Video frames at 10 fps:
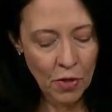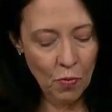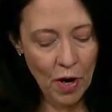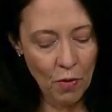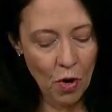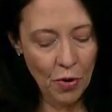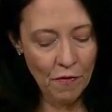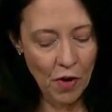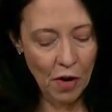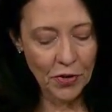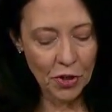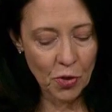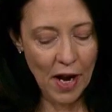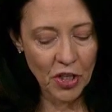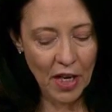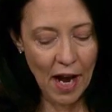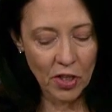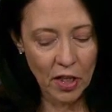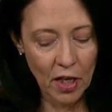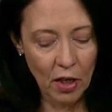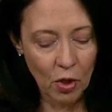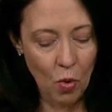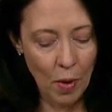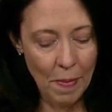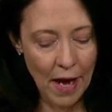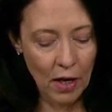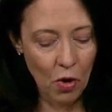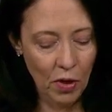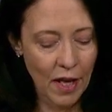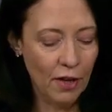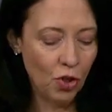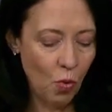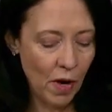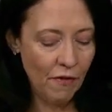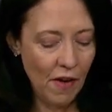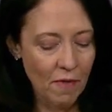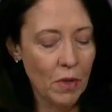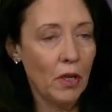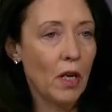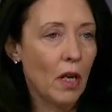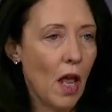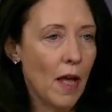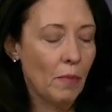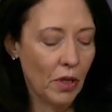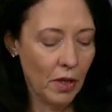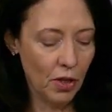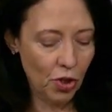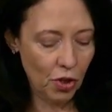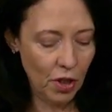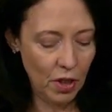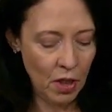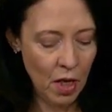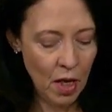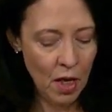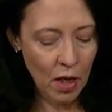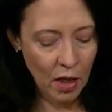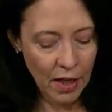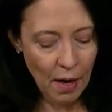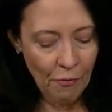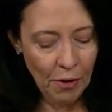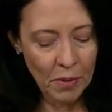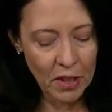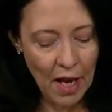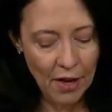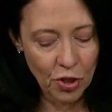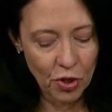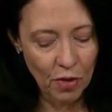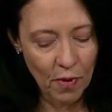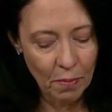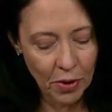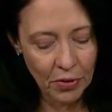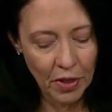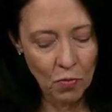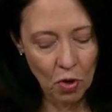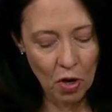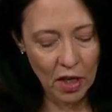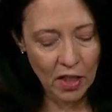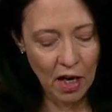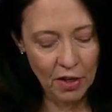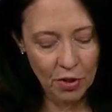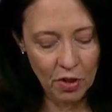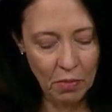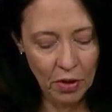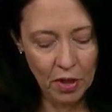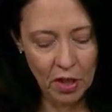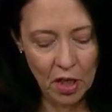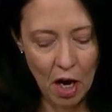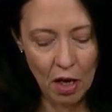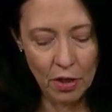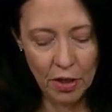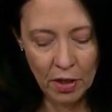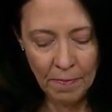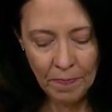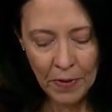The railroad involved in the tragic accident in Quebec only had 25 million in liability insurance. Cleanup from disasters and rebuilding will cost hundreds of millions of dollars.